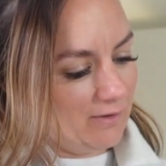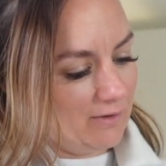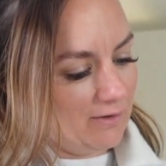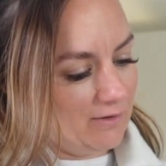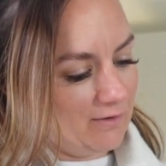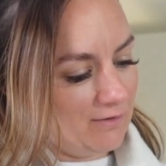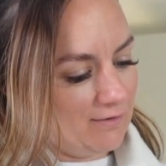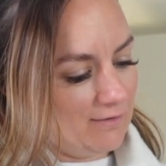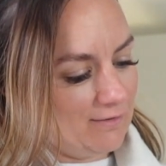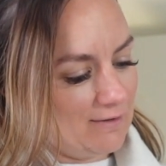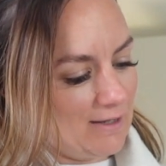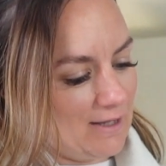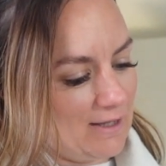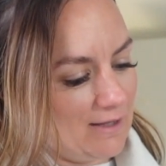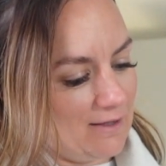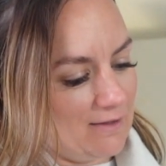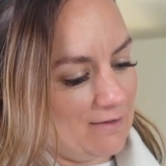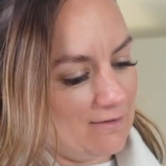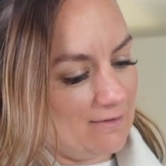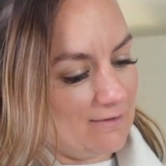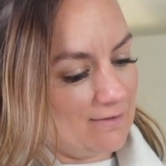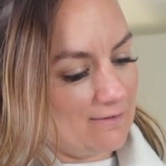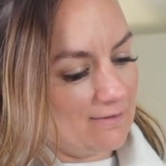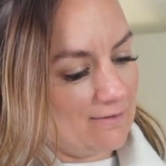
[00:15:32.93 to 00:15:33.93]
It
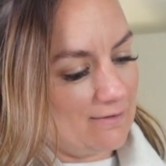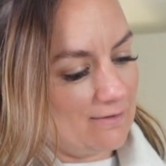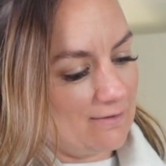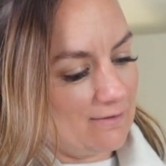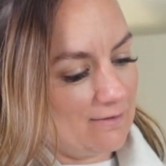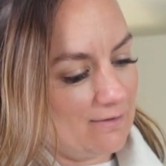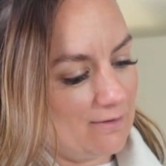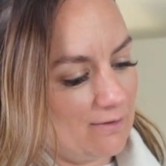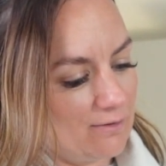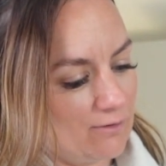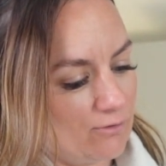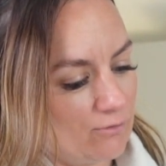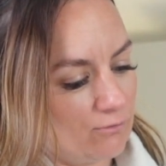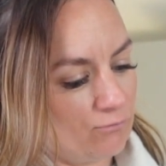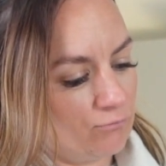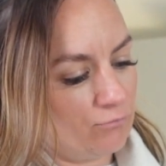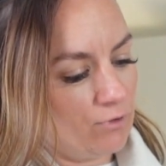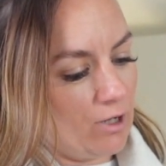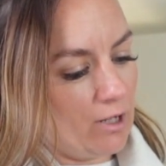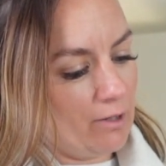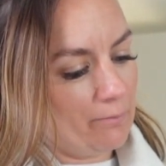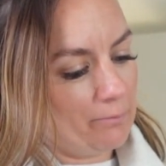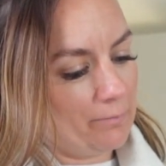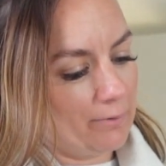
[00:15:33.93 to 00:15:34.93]
says,
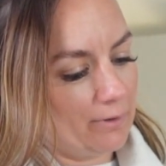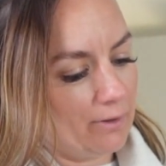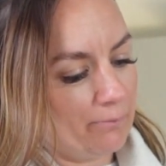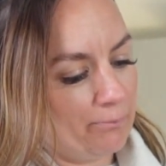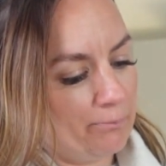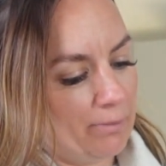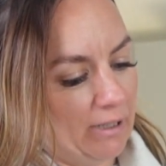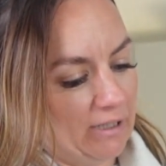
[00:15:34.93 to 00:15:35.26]
rub